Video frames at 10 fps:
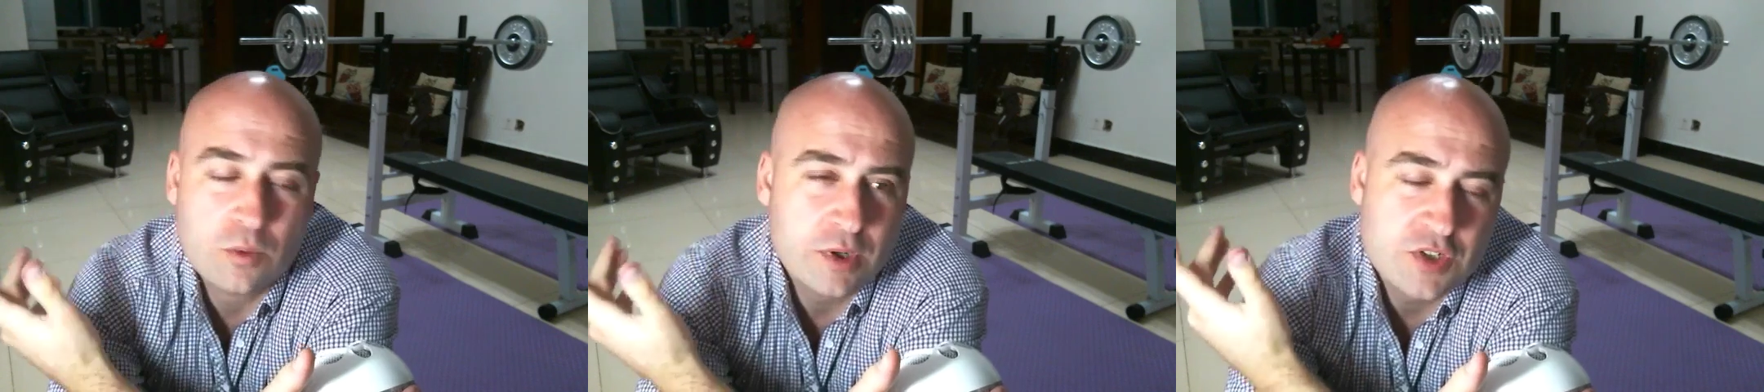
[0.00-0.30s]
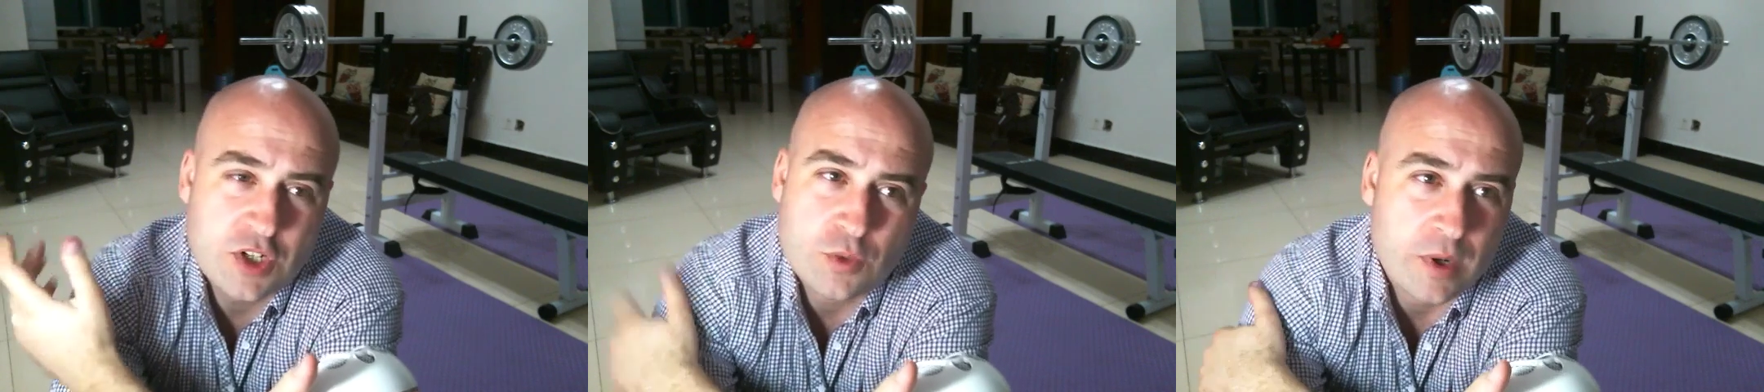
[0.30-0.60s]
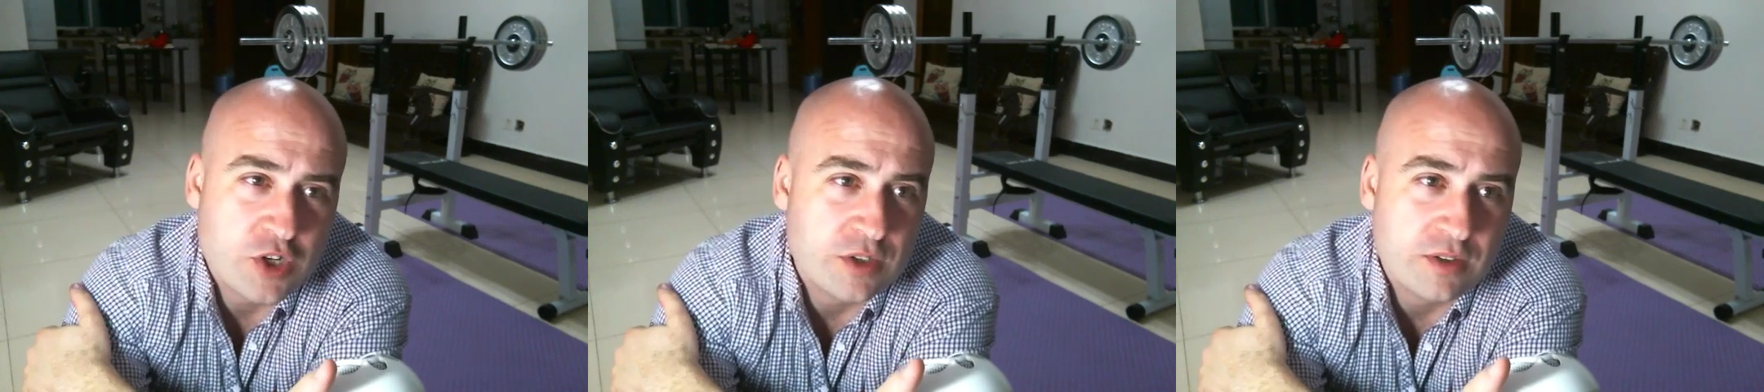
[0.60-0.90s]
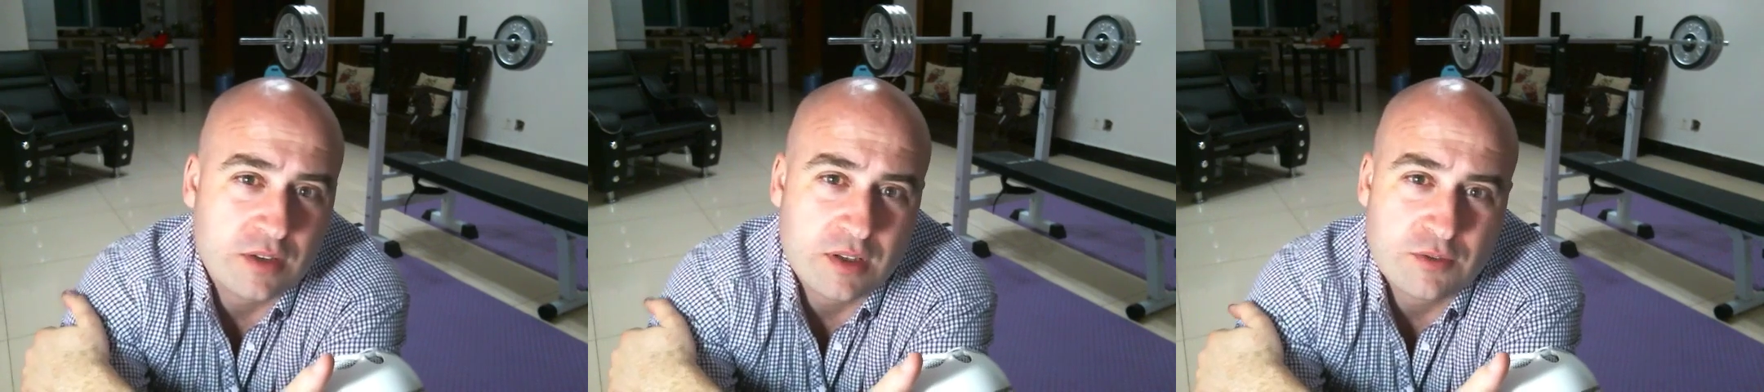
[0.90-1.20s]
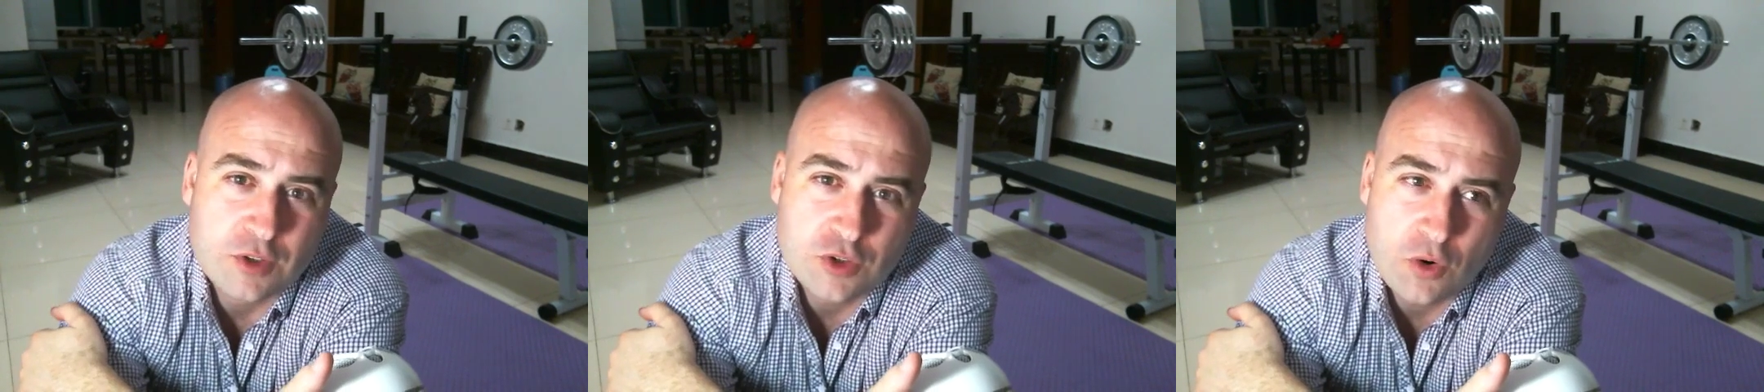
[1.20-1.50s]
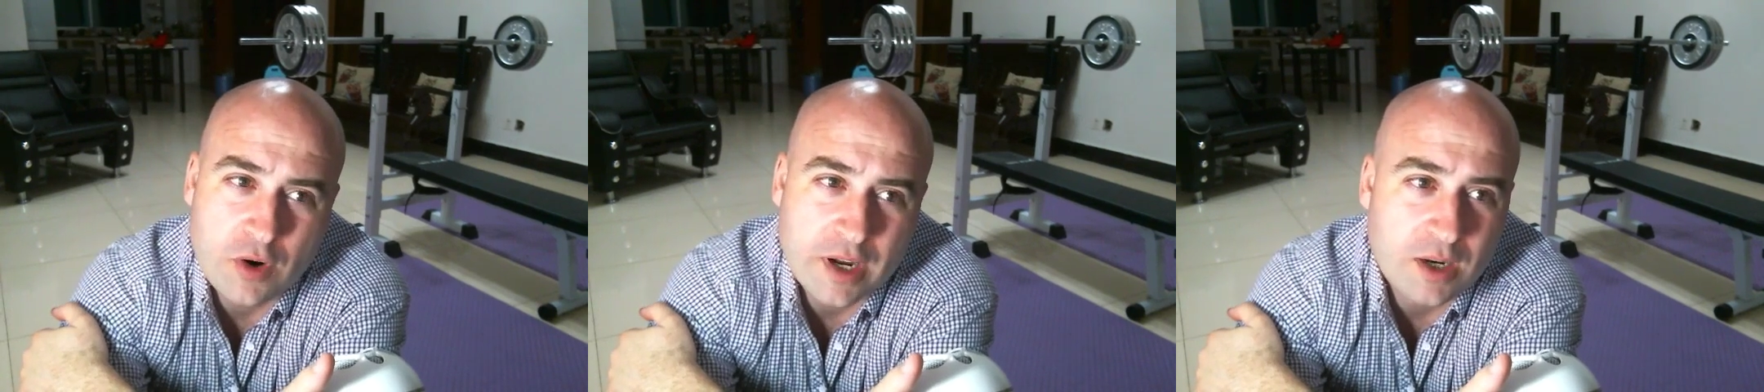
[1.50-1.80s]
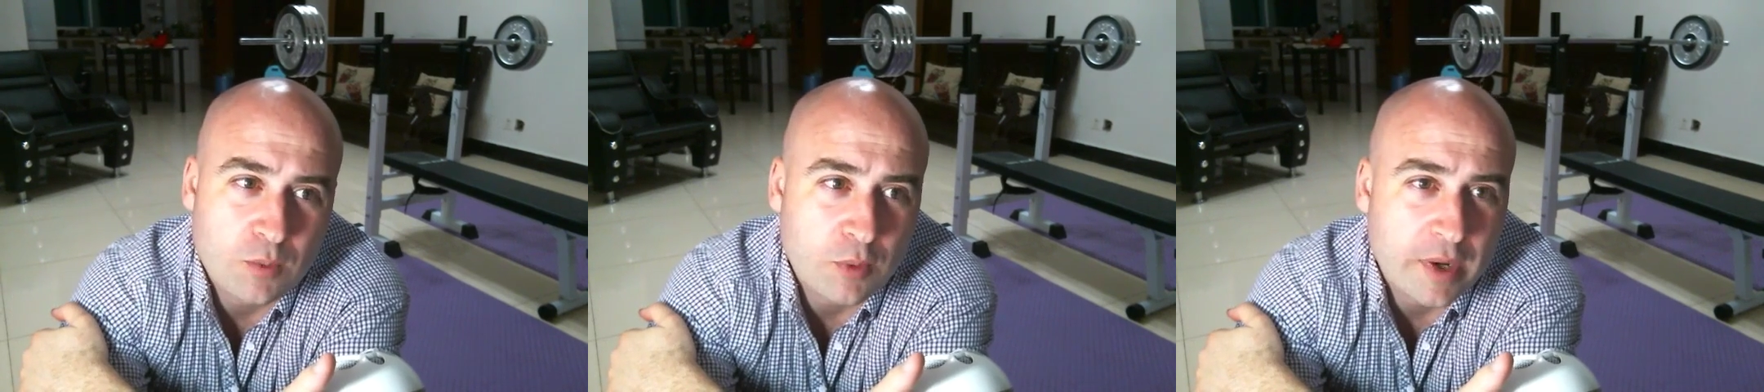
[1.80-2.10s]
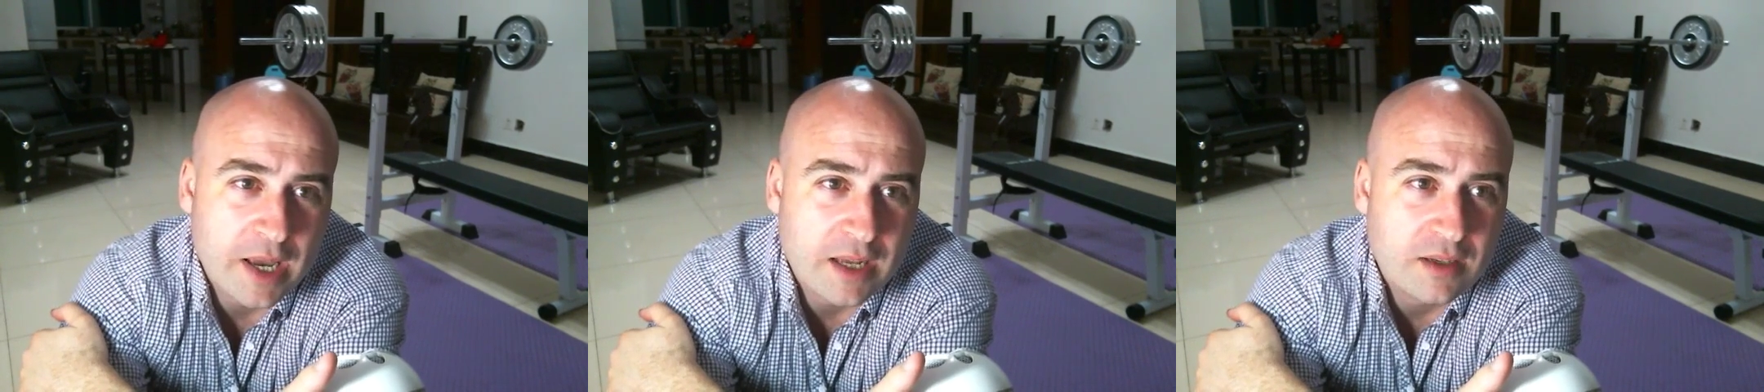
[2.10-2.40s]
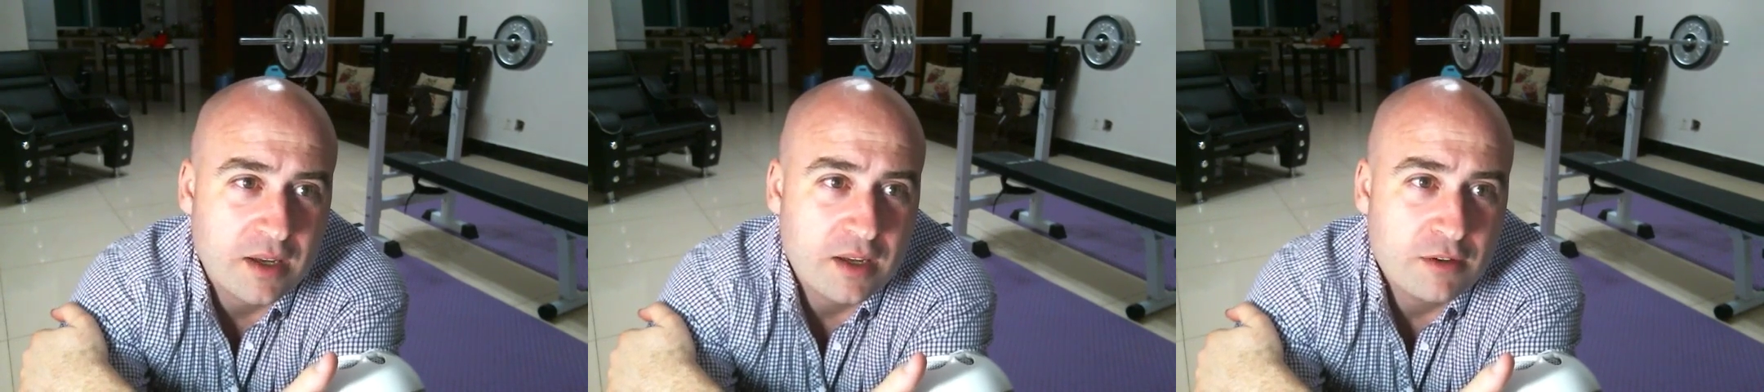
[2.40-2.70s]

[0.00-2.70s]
We situation in Victoria where we had